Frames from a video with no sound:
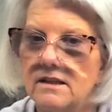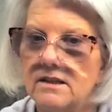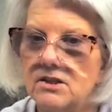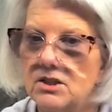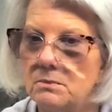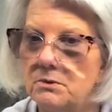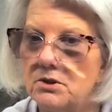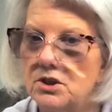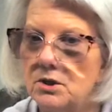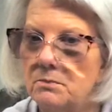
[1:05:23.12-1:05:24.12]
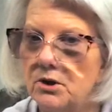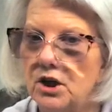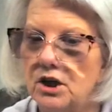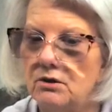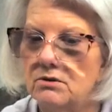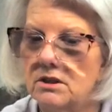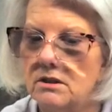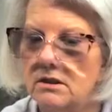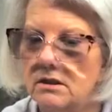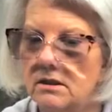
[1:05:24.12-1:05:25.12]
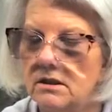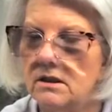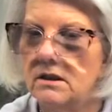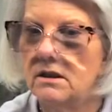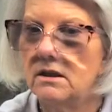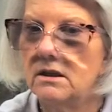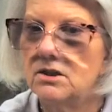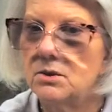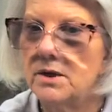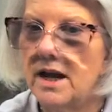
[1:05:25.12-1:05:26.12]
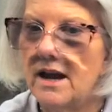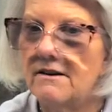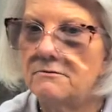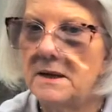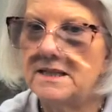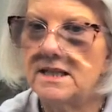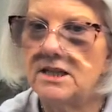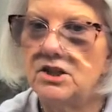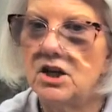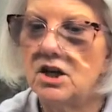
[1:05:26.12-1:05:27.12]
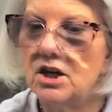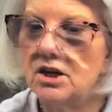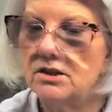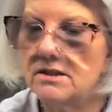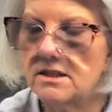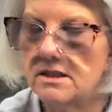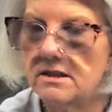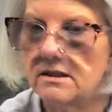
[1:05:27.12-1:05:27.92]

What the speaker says: Super, super cute. 2.5 by 10 yards.